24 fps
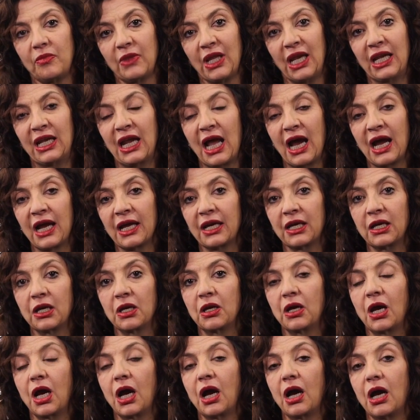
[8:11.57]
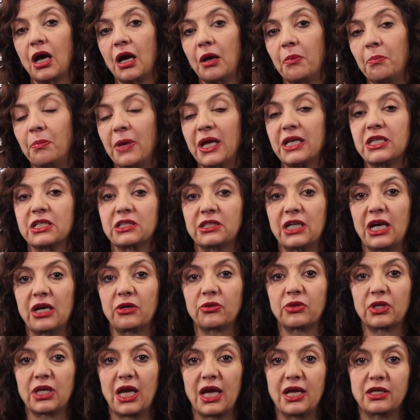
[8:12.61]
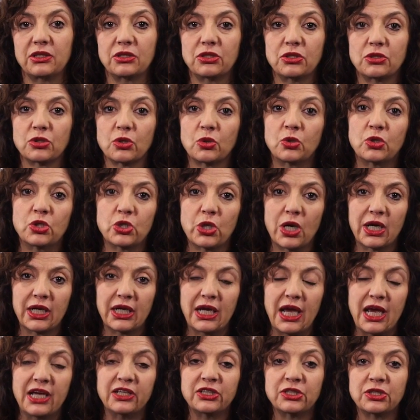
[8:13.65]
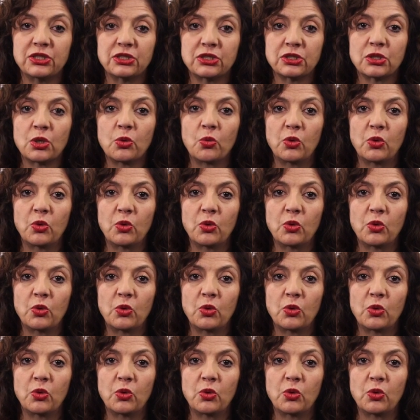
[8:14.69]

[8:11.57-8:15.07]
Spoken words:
like mental health cases or drug cases,